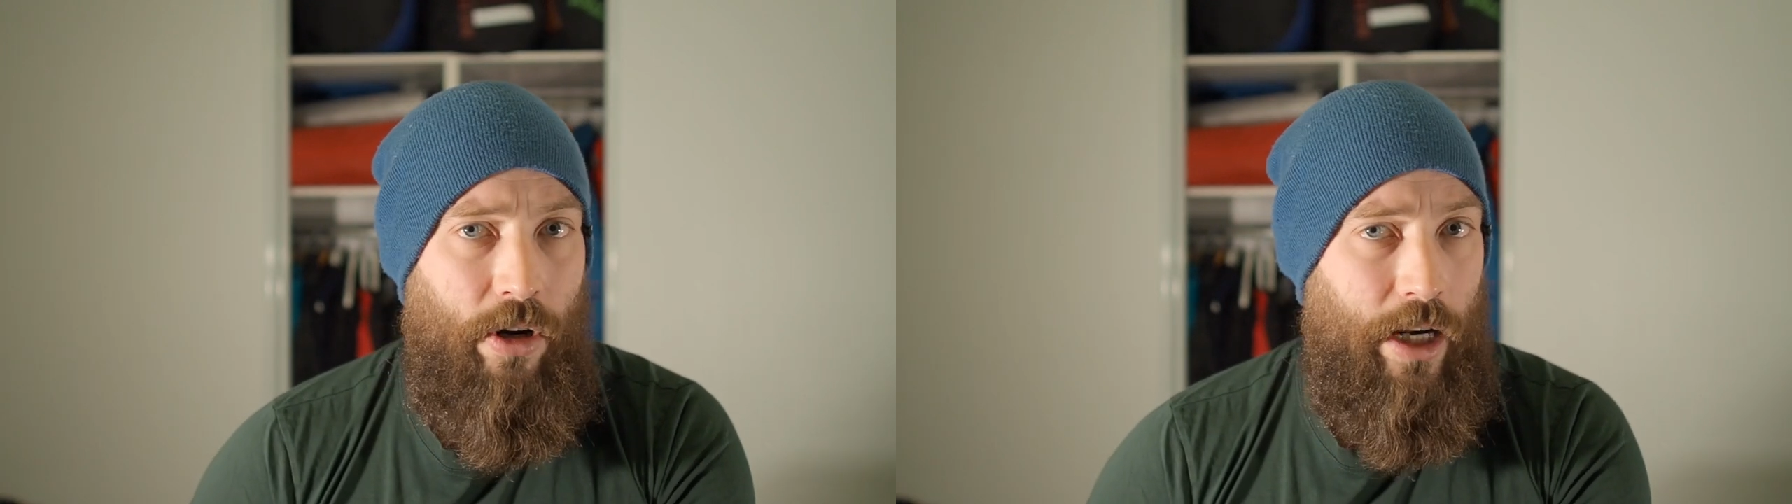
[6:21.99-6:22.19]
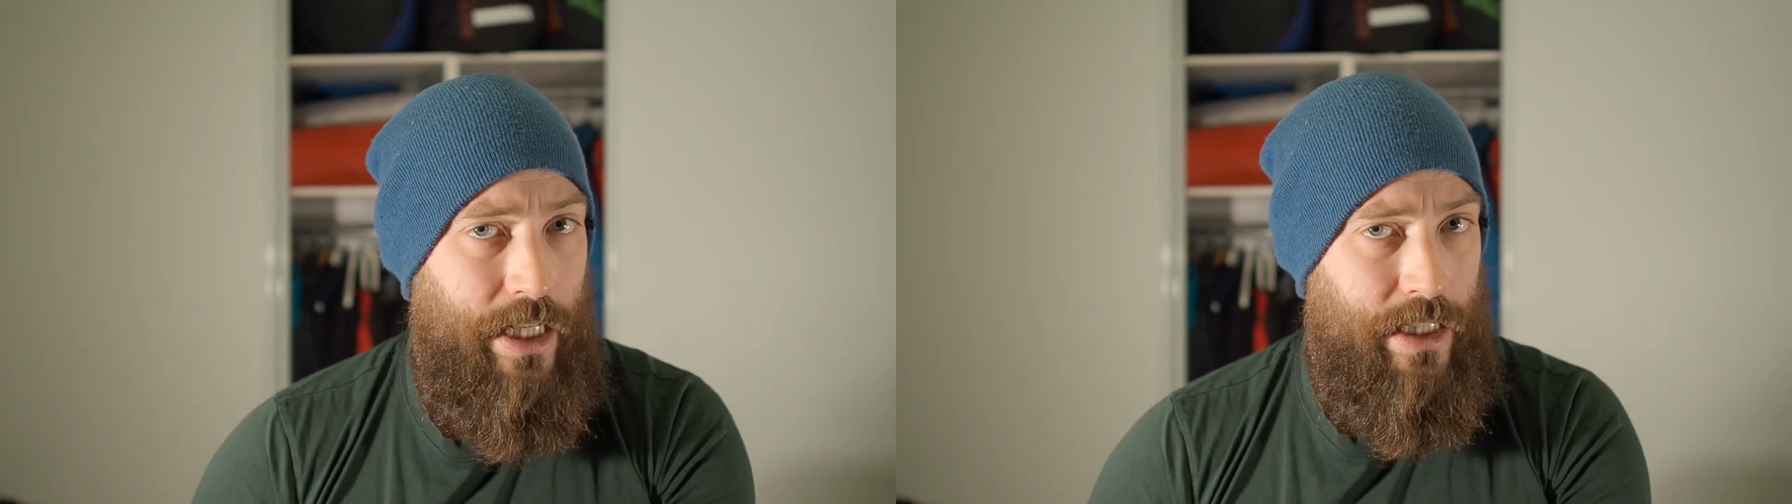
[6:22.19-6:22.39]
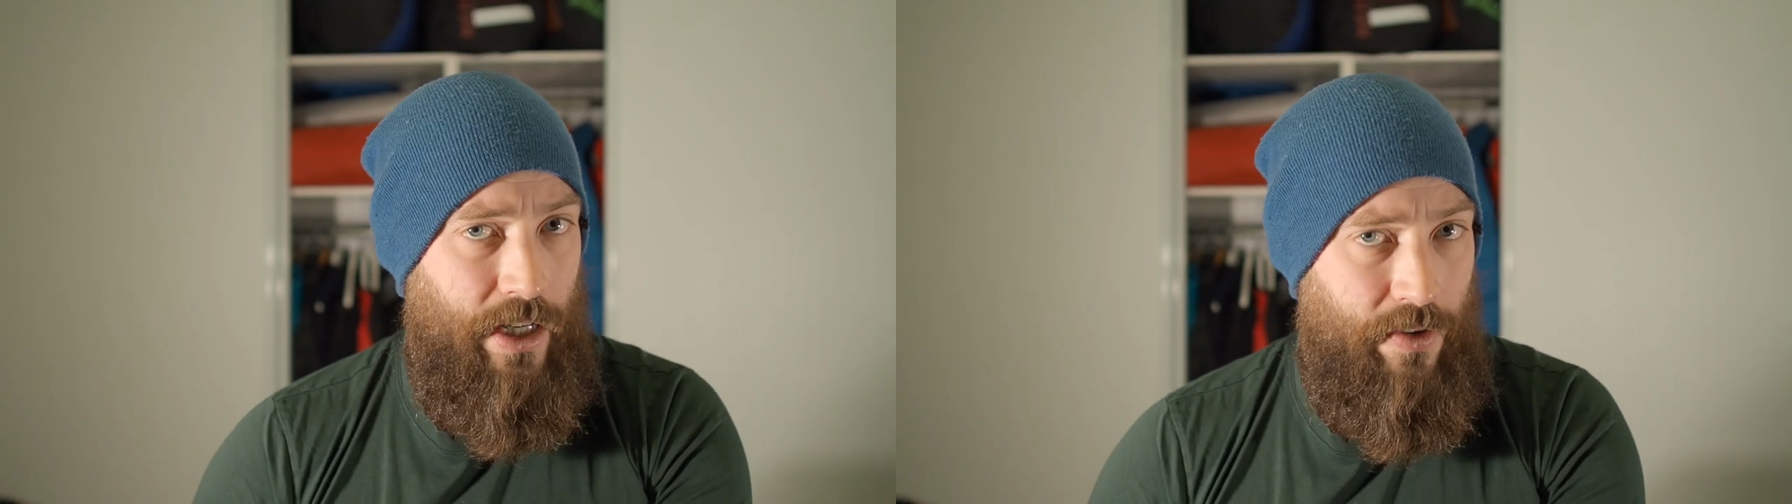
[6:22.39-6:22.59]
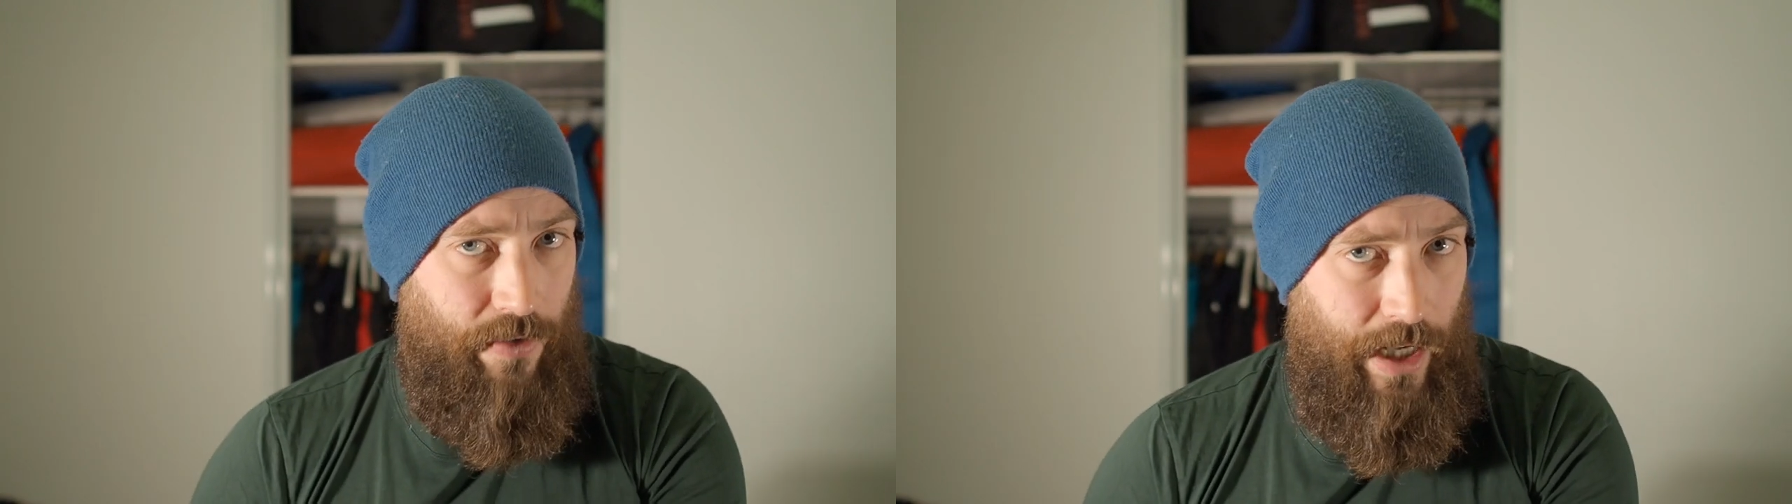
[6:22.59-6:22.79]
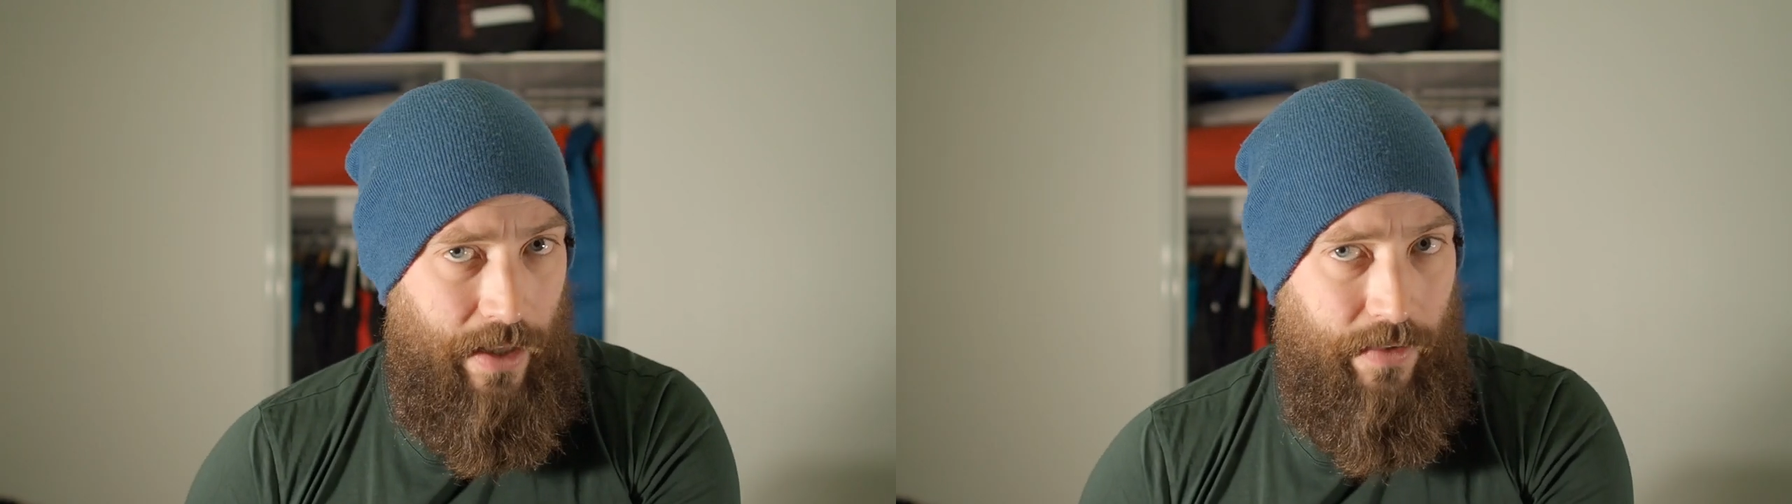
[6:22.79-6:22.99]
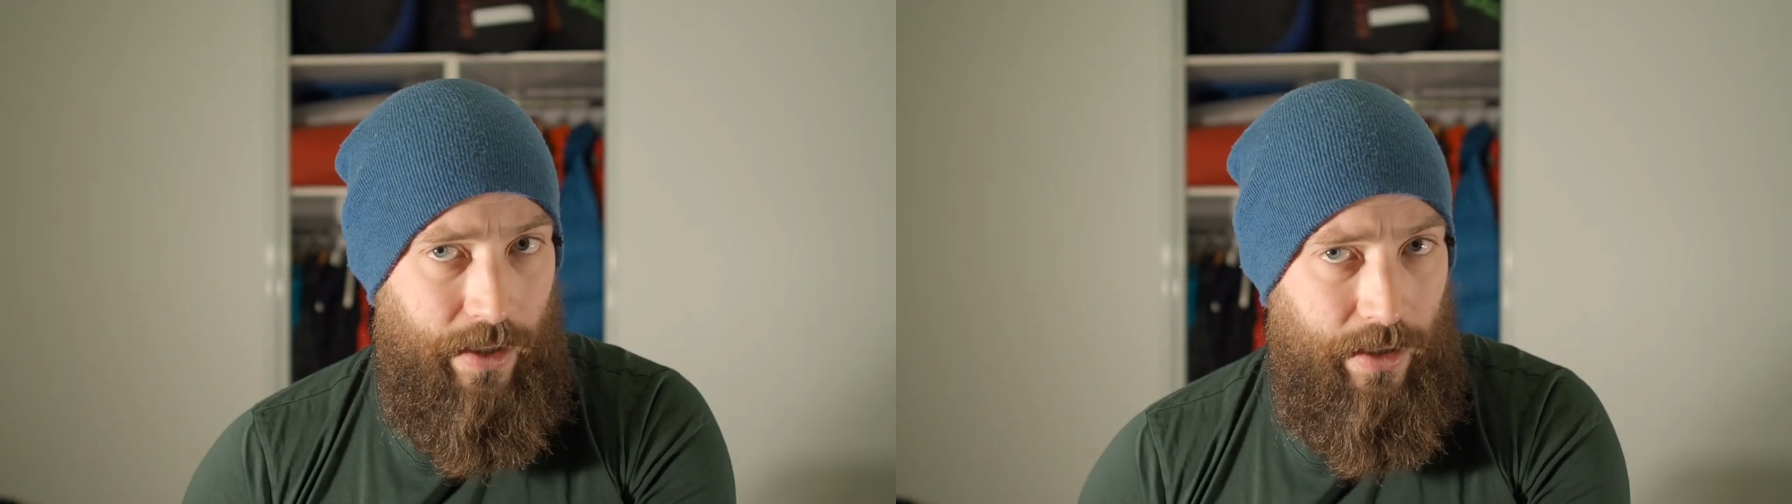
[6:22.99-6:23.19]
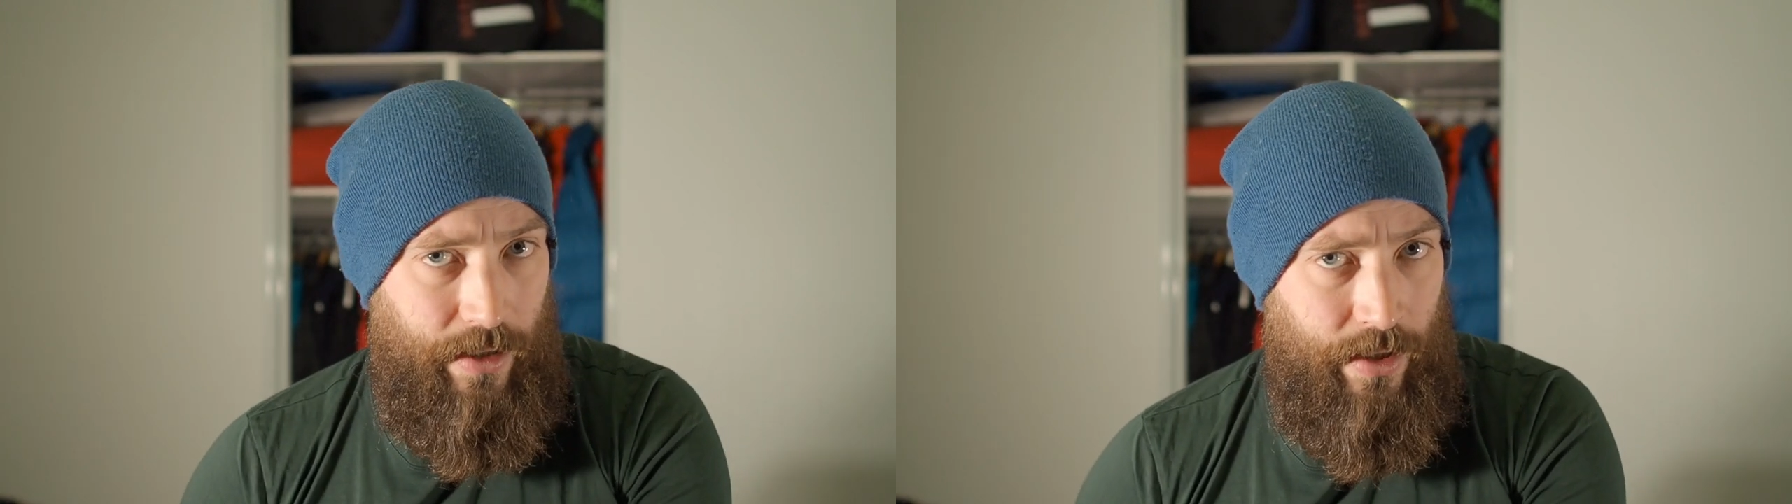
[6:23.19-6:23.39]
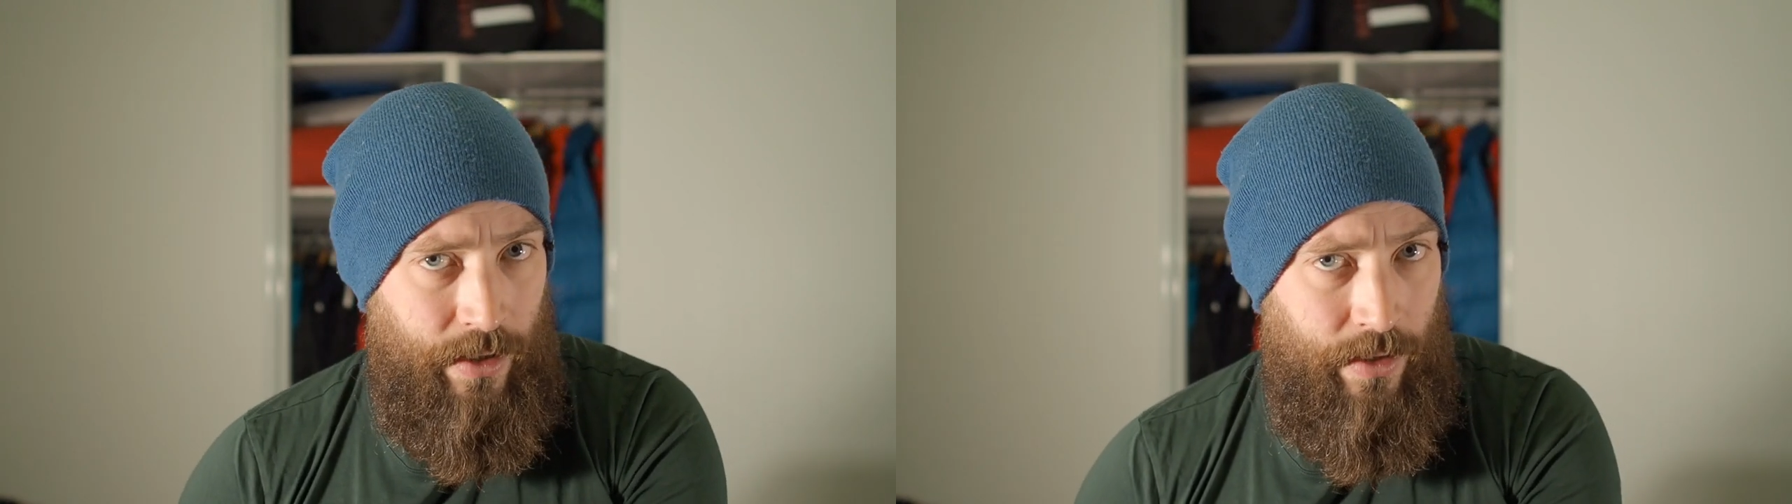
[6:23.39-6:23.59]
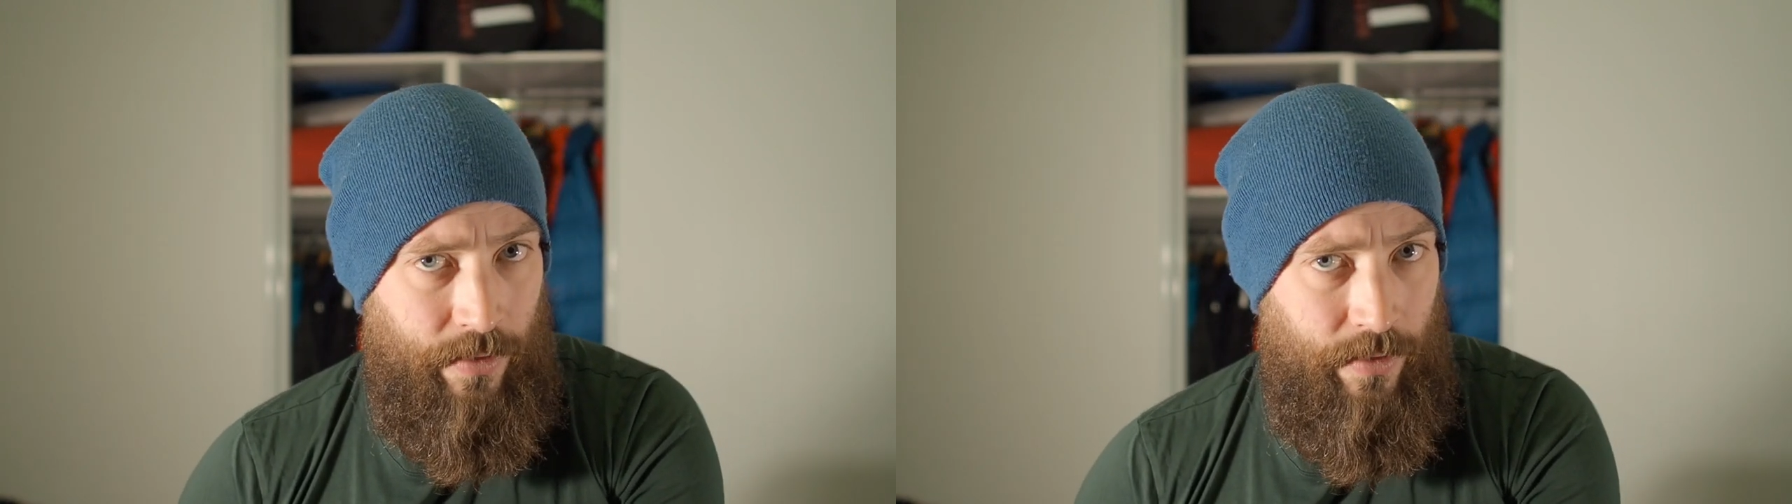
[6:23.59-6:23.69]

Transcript: or less irrelevant